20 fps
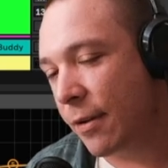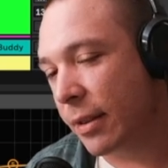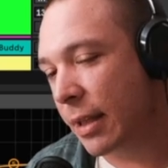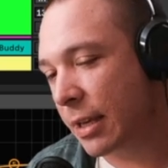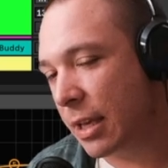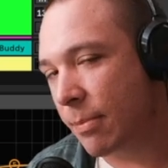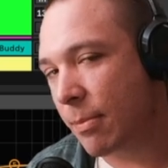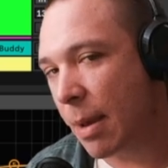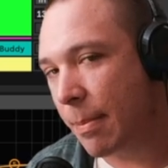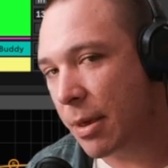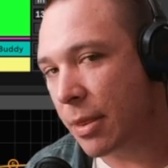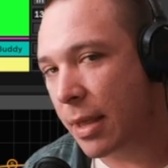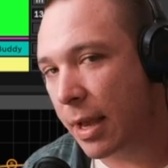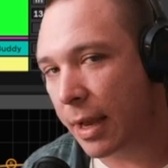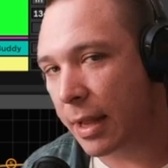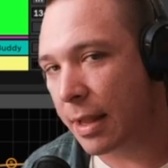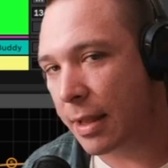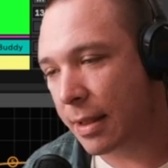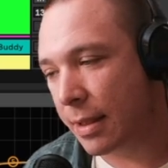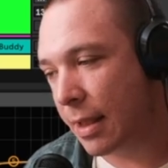you might be
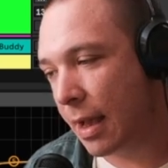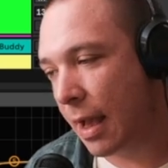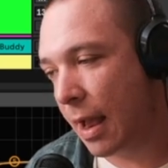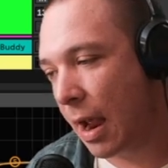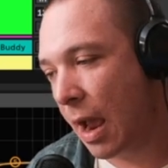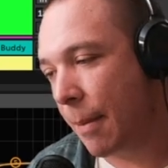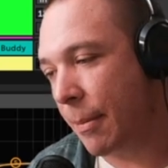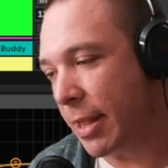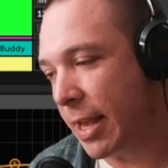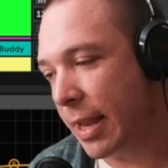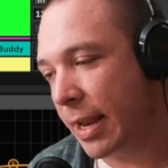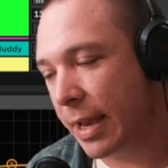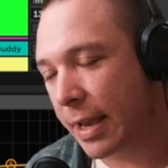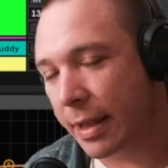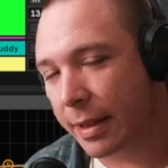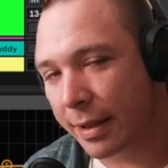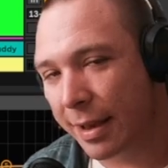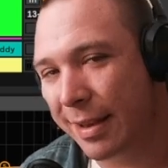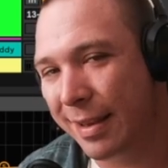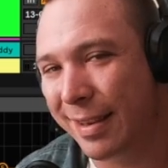thinking I'm an
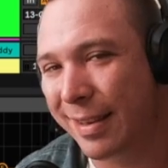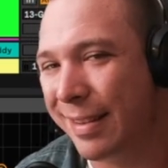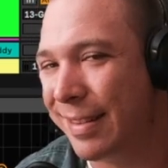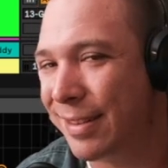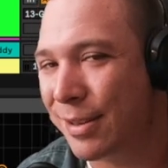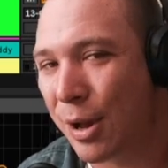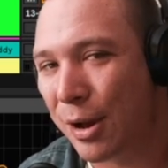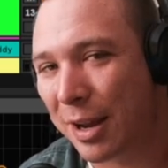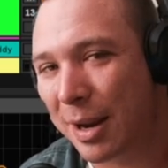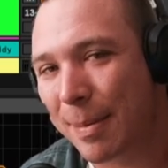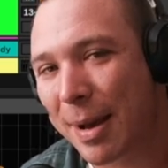idiot talking